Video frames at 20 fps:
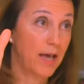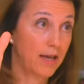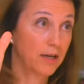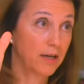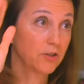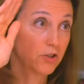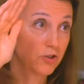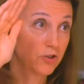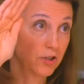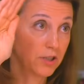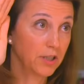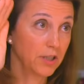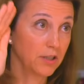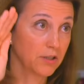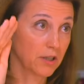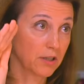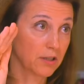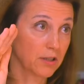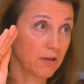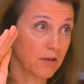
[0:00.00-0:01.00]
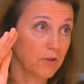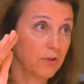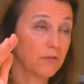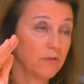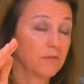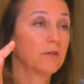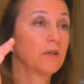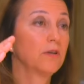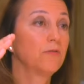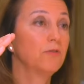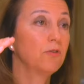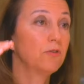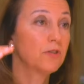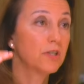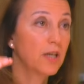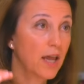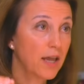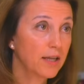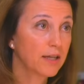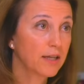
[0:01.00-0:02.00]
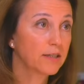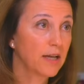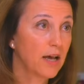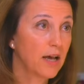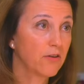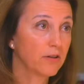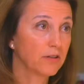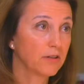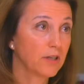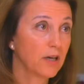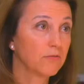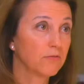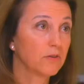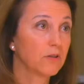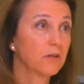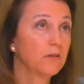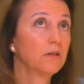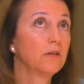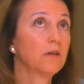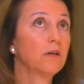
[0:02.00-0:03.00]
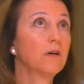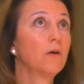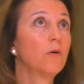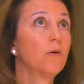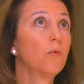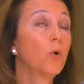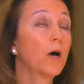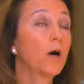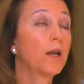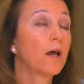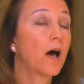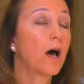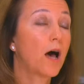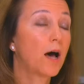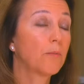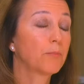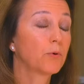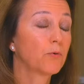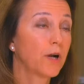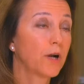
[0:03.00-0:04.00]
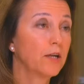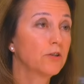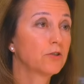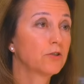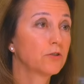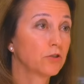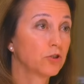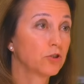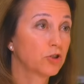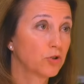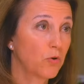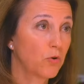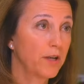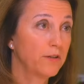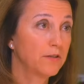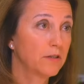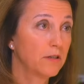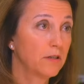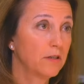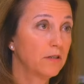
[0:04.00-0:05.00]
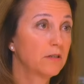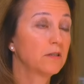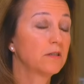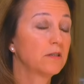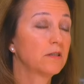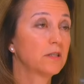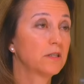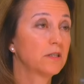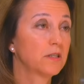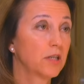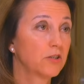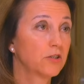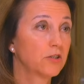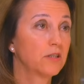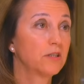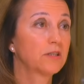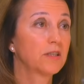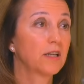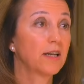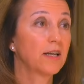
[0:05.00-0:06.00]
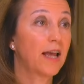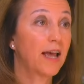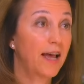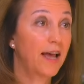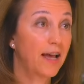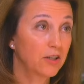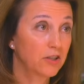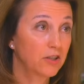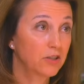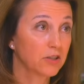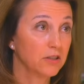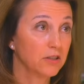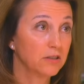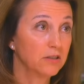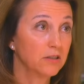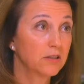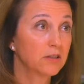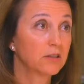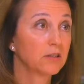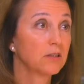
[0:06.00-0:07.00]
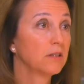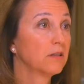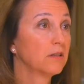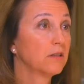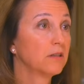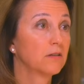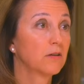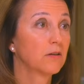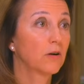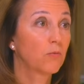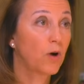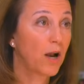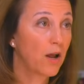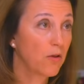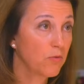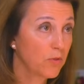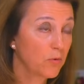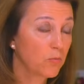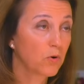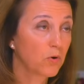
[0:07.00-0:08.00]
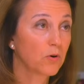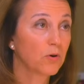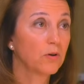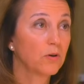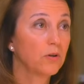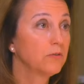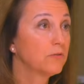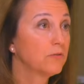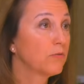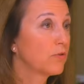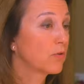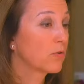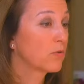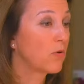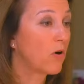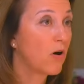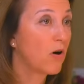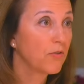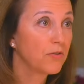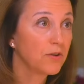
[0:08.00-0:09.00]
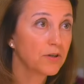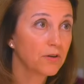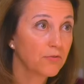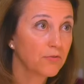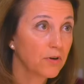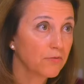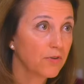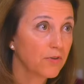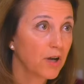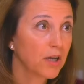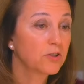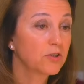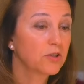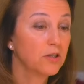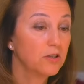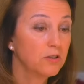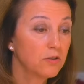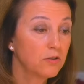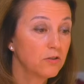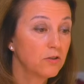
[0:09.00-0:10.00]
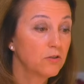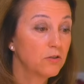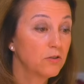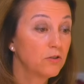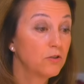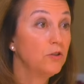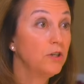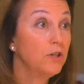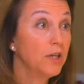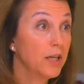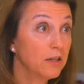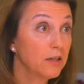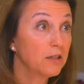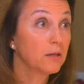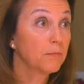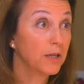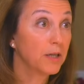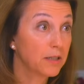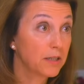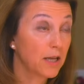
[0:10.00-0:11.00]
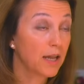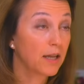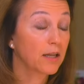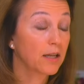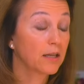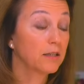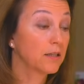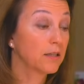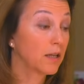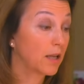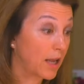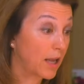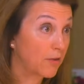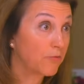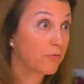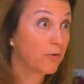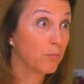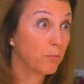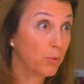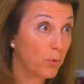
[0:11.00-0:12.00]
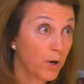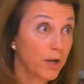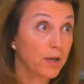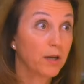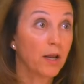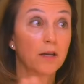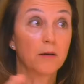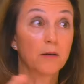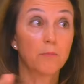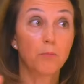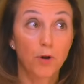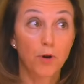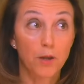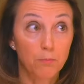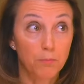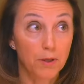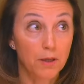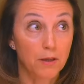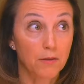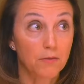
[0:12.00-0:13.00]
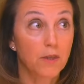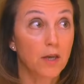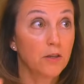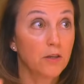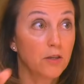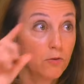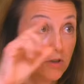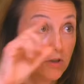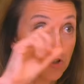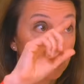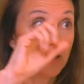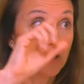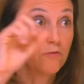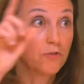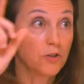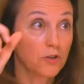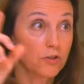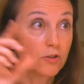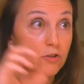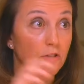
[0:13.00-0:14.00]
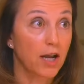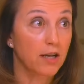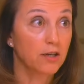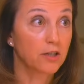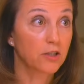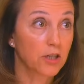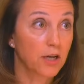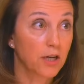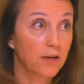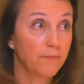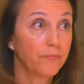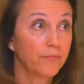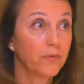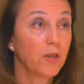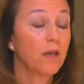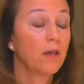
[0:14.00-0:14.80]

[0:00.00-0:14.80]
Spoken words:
at a strategic level? If you take it down a level, what operational choices, decisions, and actions around the world through all the different functions need to be taken to get from point A to point B, that you achieve your strategy.